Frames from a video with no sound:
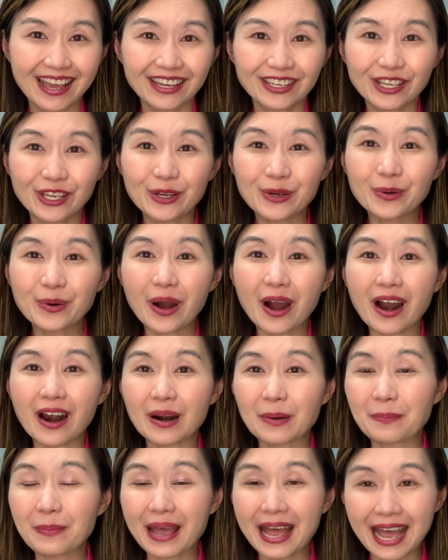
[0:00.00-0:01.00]
You
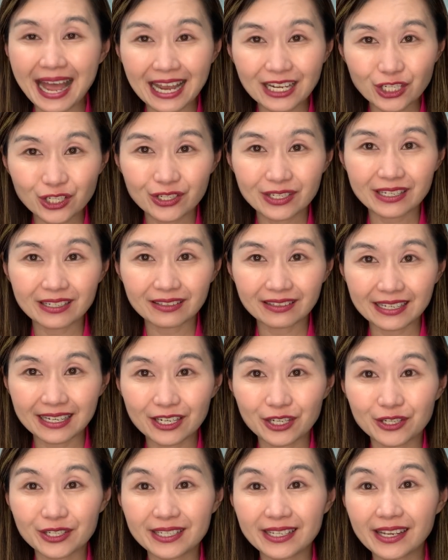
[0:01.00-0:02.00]
are passionate
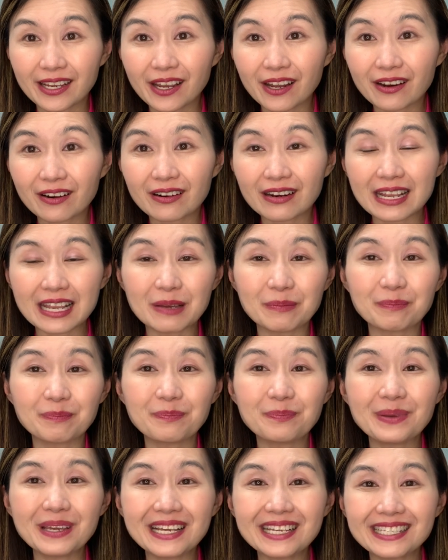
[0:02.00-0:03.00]
leaders here in
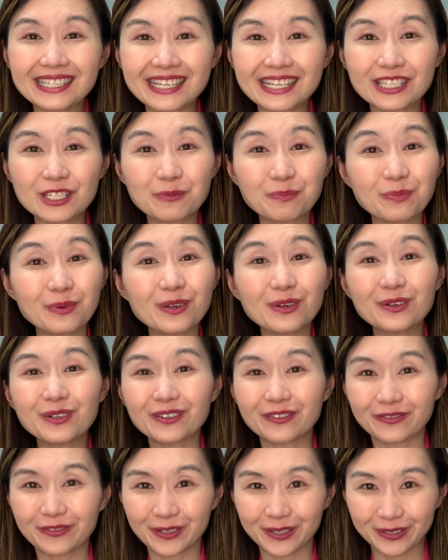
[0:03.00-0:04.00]
BC's
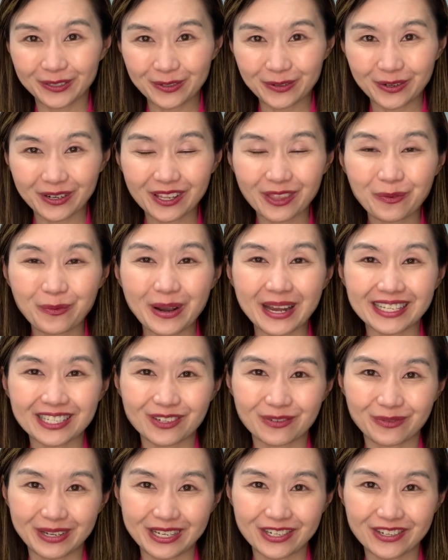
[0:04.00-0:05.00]
beautiful
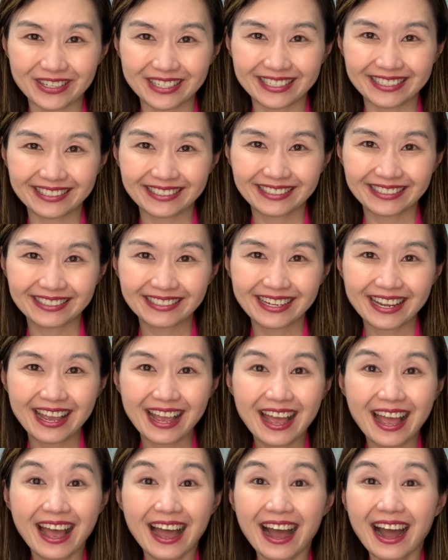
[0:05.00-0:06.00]
Northwest region.
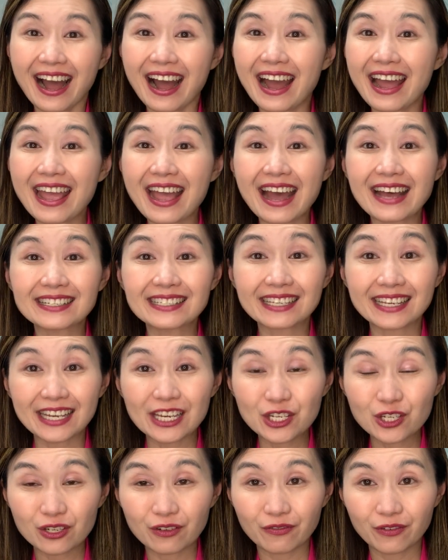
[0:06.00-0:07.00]
I ask
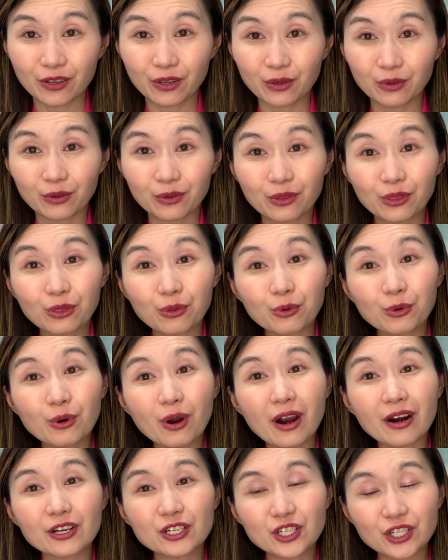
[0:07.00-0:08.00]
each of you, through
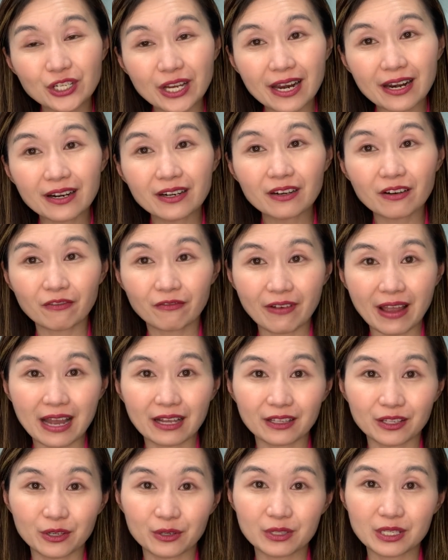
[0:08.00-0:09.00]
our shared
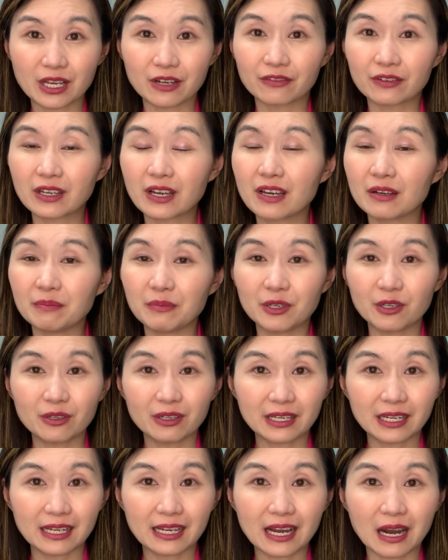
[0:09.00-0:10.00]
values of
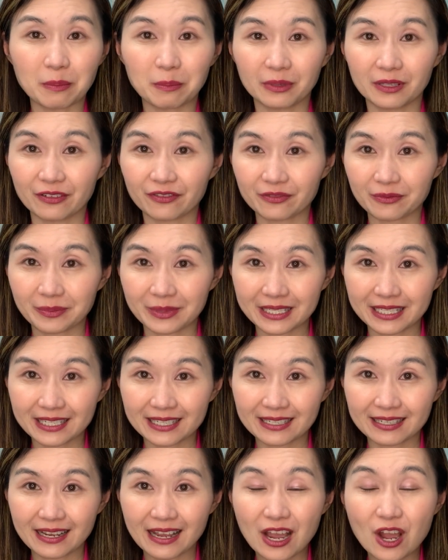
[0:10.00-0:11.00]
community
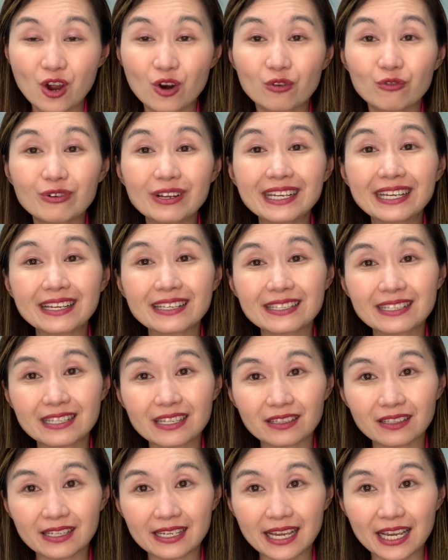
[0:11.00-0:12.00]
upliftment,
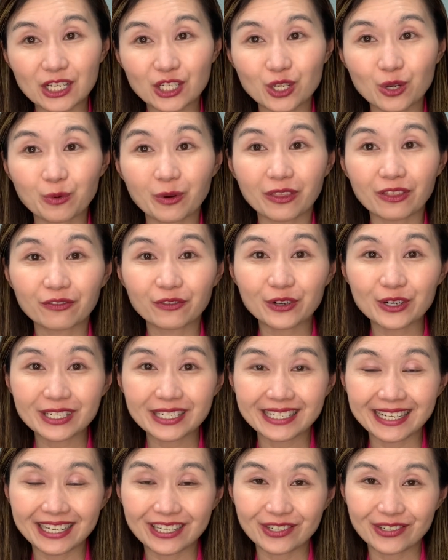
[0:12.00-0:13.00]
reconciliation with
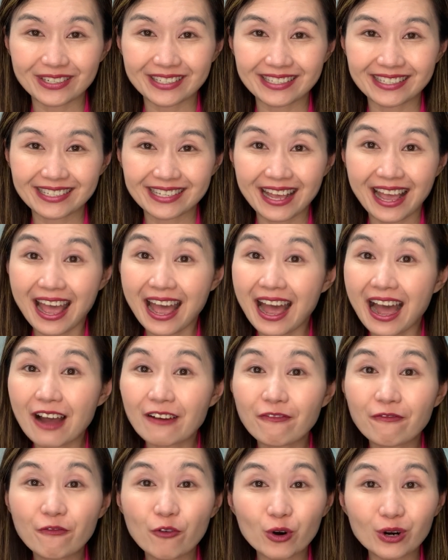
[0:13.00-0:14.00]
First Nations,
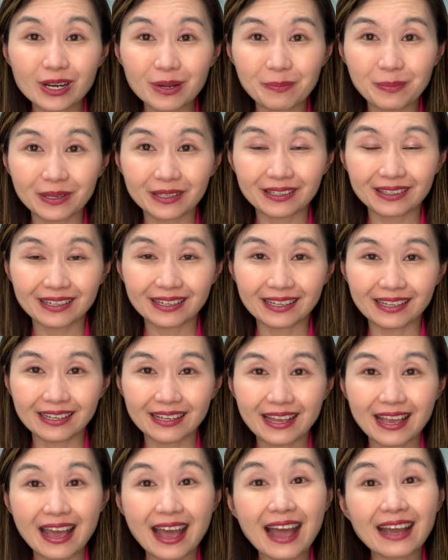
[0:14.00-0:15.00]
affordability,
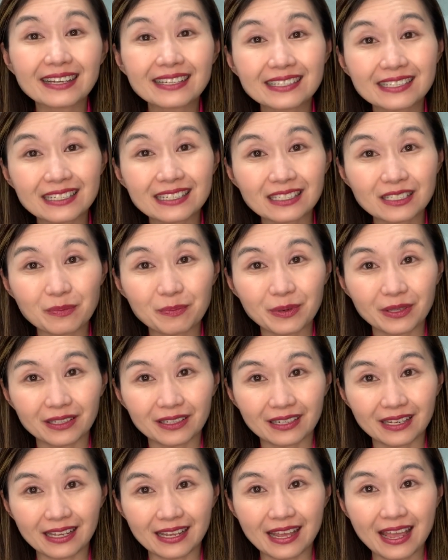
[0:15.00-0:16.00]

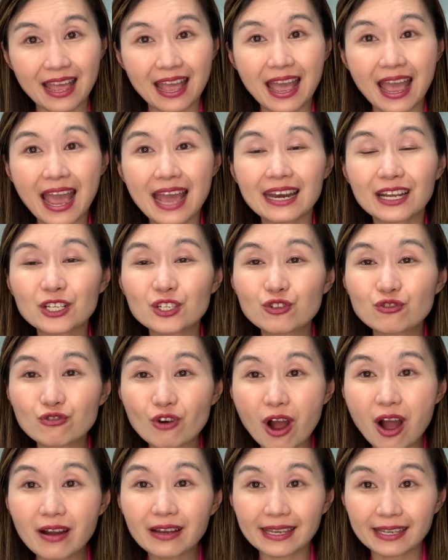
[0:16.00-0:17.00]
accessibility, and a
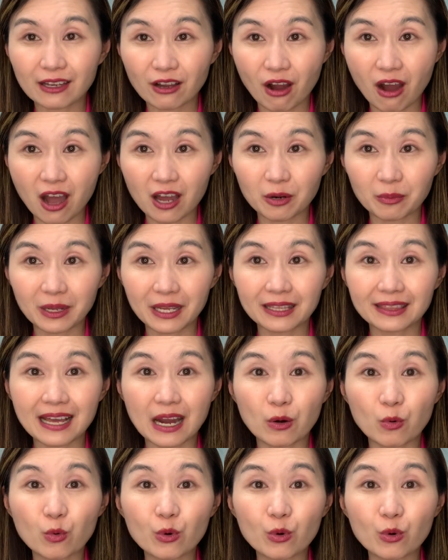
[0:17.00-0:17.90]
strong economy that